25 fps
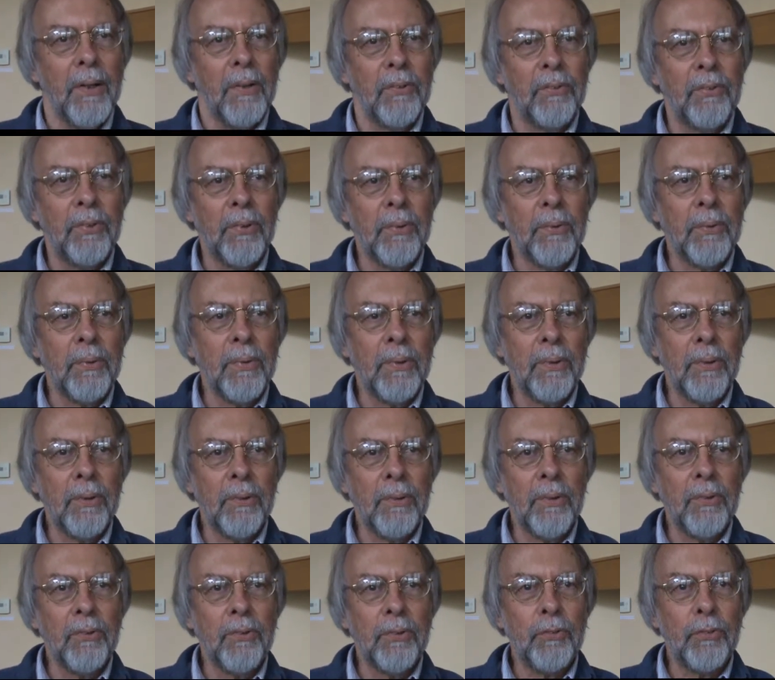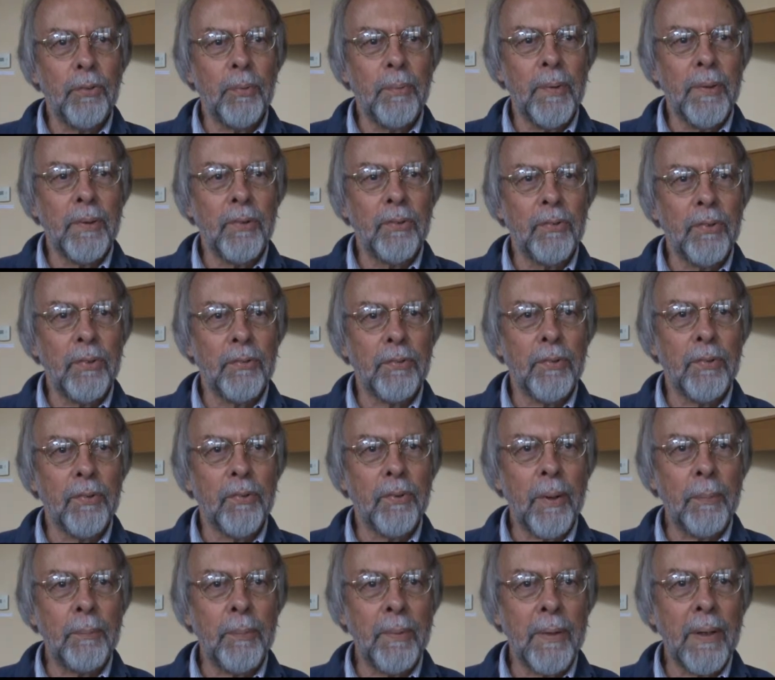So there is a tremendous difference.
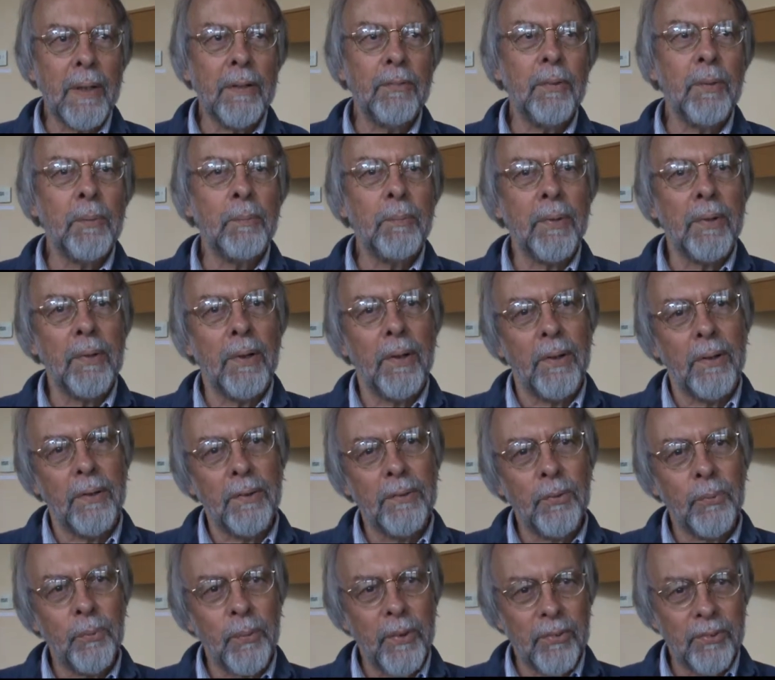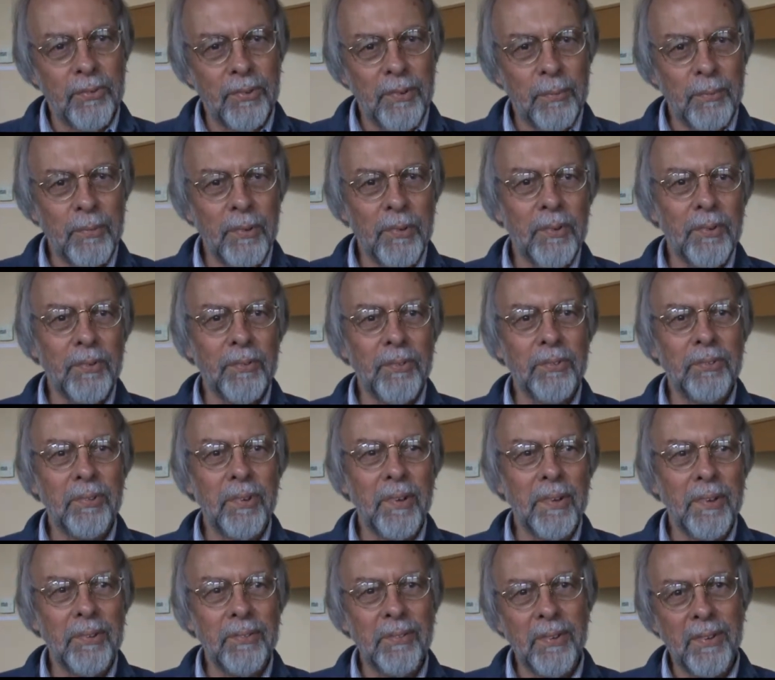But all the Western books of
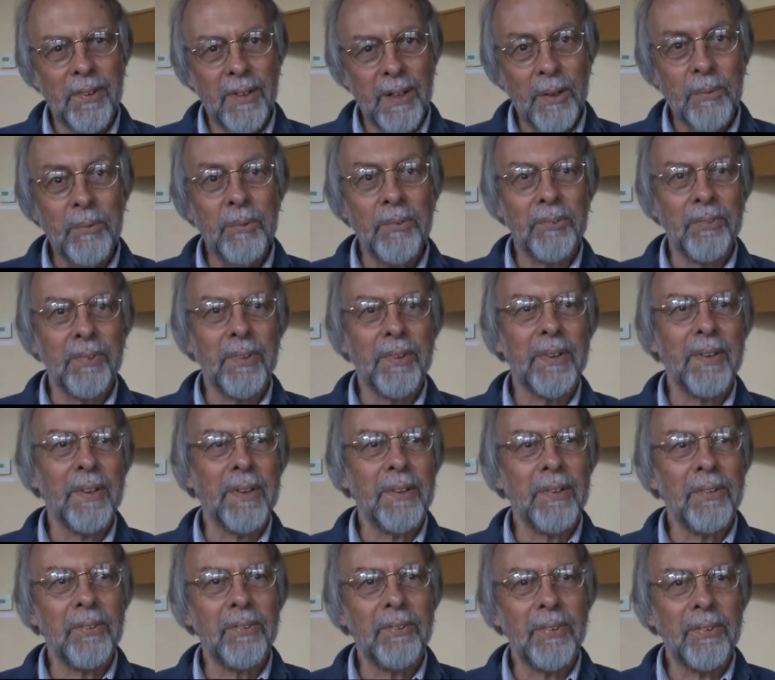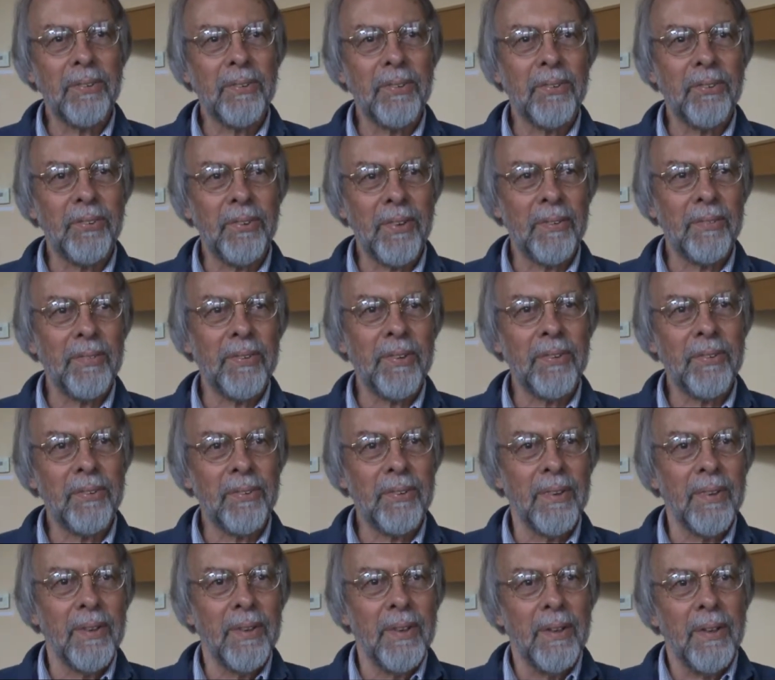astrology that I was studying in the 60s, 70s